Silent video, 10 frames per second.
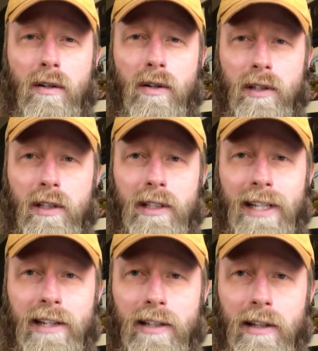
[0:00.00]

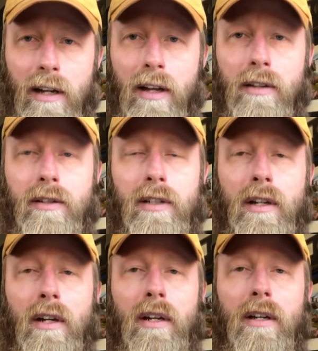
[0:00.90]
crystallization than others,
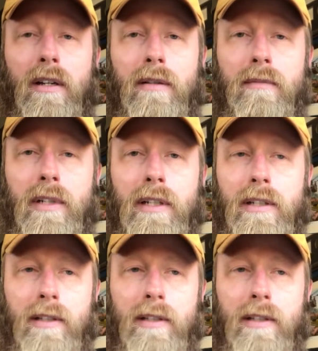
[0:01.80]
but